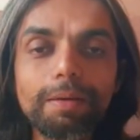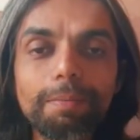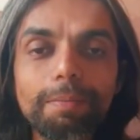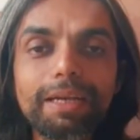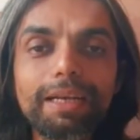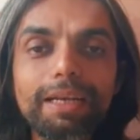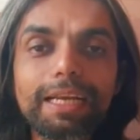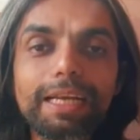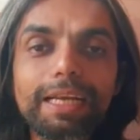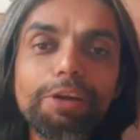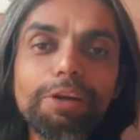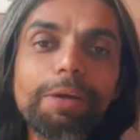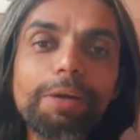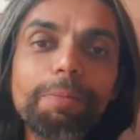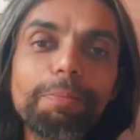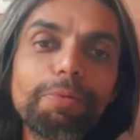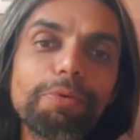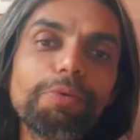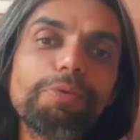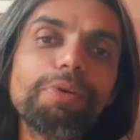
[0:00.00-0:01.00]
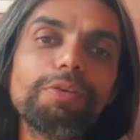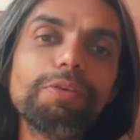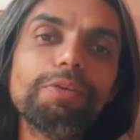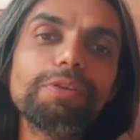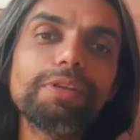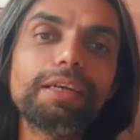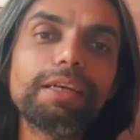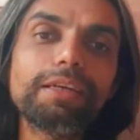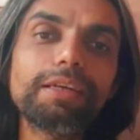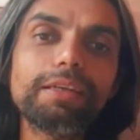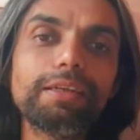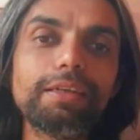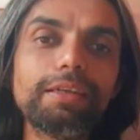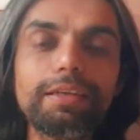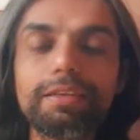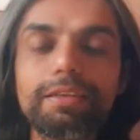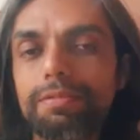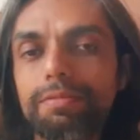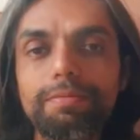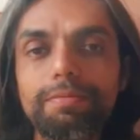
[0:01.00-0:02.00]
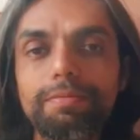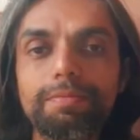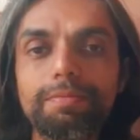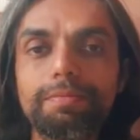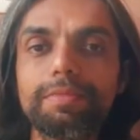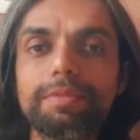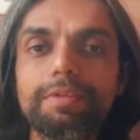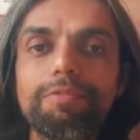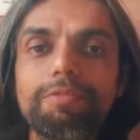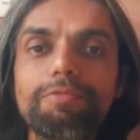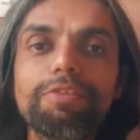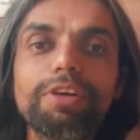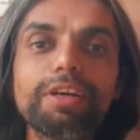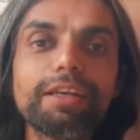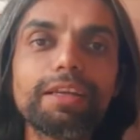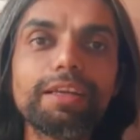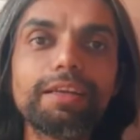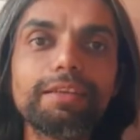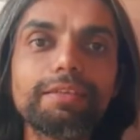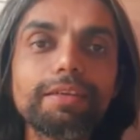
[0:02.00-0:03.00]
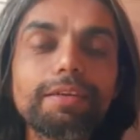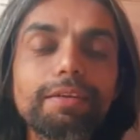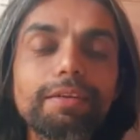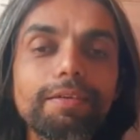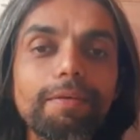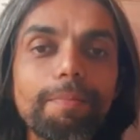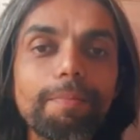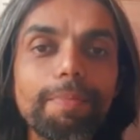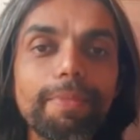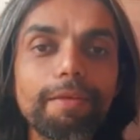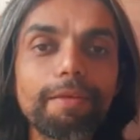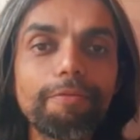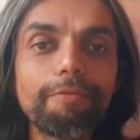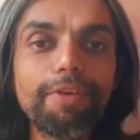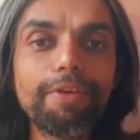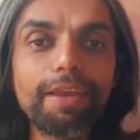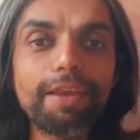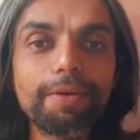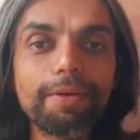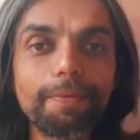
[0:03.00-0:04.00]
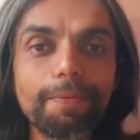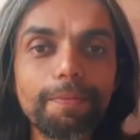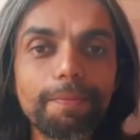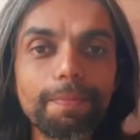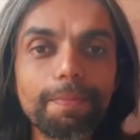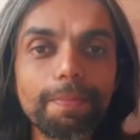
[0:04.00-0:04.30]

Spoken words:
But later it proved out that it worked as a wave.